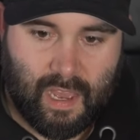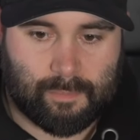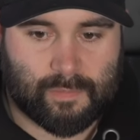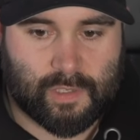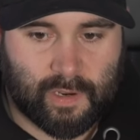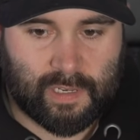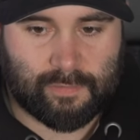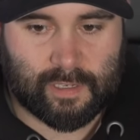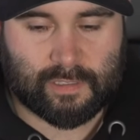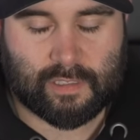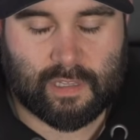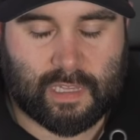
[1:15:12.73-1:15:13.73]
Tony
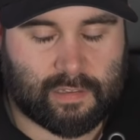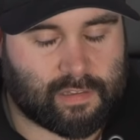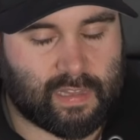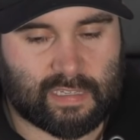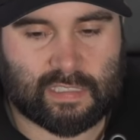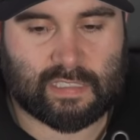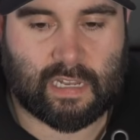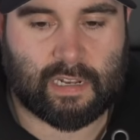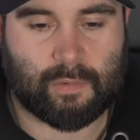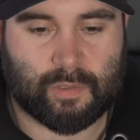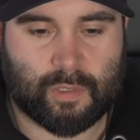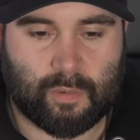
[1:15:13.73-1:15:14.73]
Victor, that's exactly
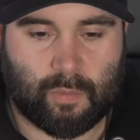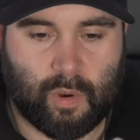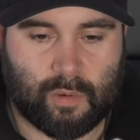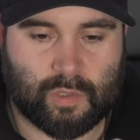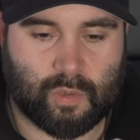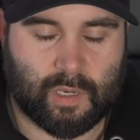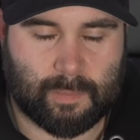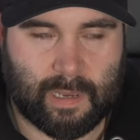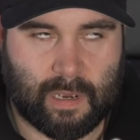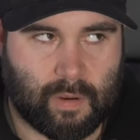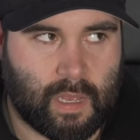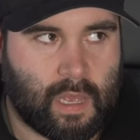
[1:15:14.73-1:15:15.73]
what I was talking
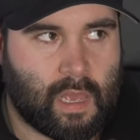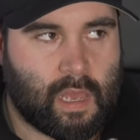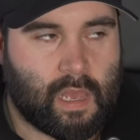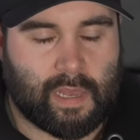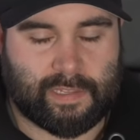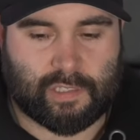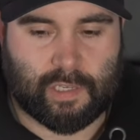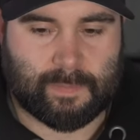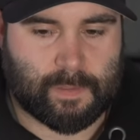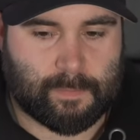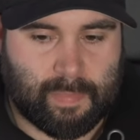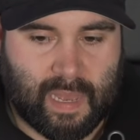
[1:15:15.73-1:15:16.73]
about in
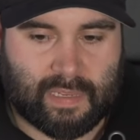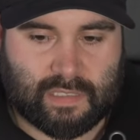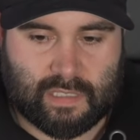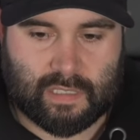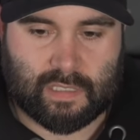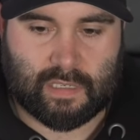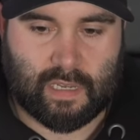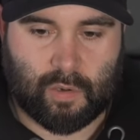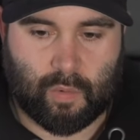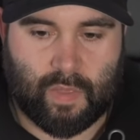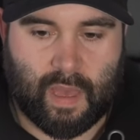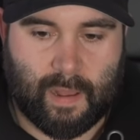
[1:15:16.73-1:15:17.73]
terms of Basque and
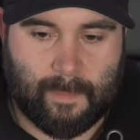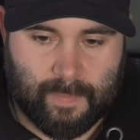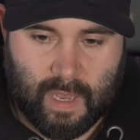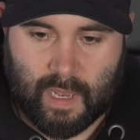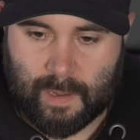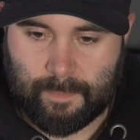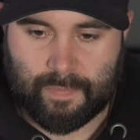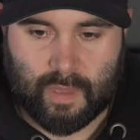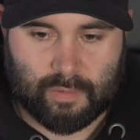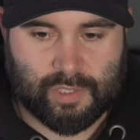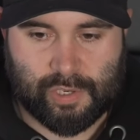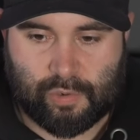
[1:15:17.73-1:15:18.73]
all that. There
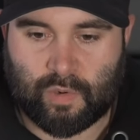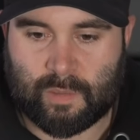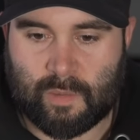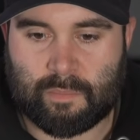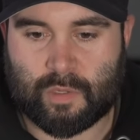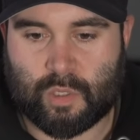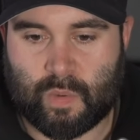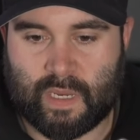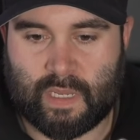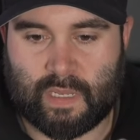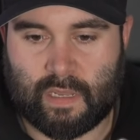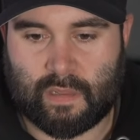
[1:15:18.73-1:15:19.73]
was an agreement
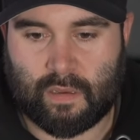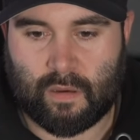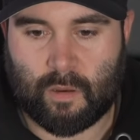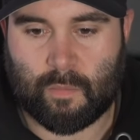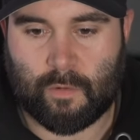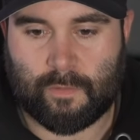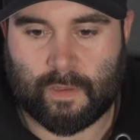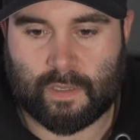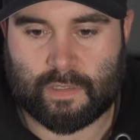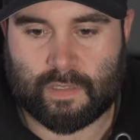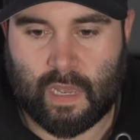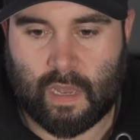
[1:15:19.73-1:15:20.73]
between the Home
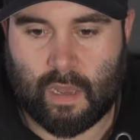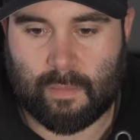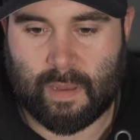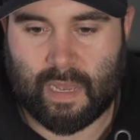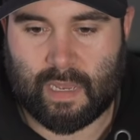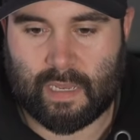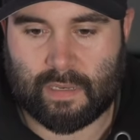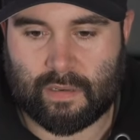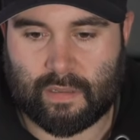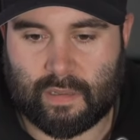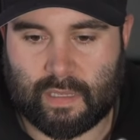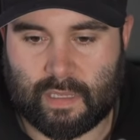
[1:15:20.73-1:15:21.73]
Office and
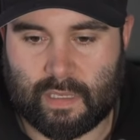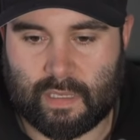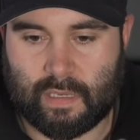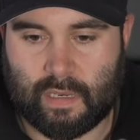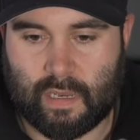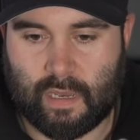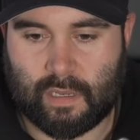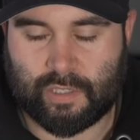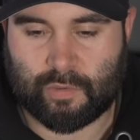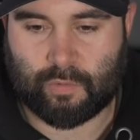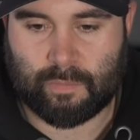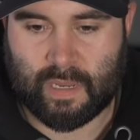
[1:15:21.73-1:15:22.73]
the
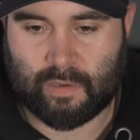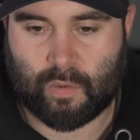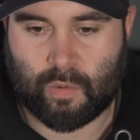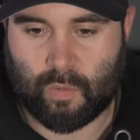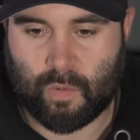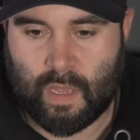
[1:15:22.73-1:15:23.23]
General Medical